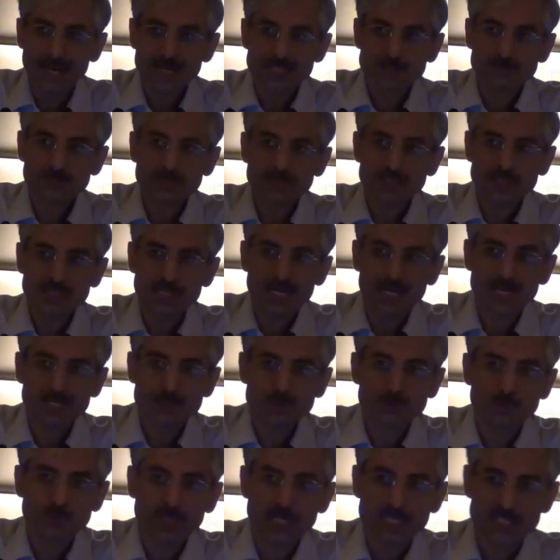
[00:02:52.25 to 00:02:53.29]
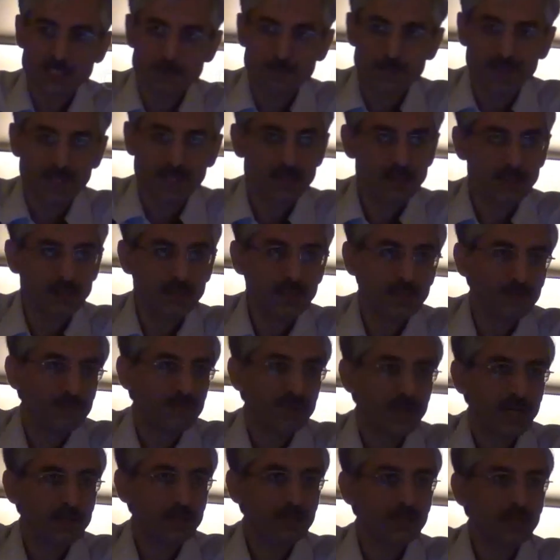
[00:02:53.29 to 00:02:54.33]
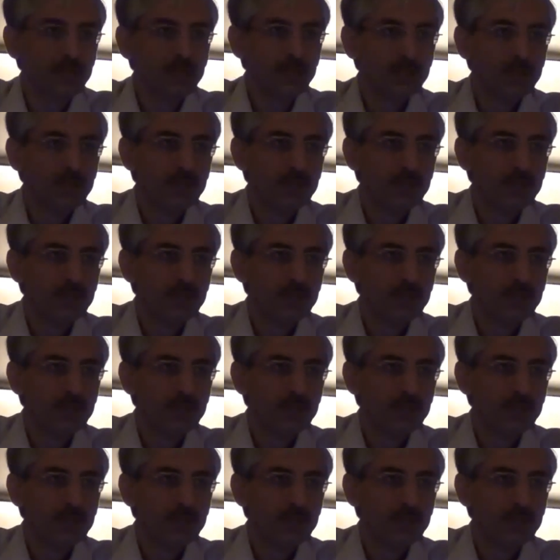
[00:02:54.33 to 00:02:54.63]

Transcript: as much as were expected. In fact,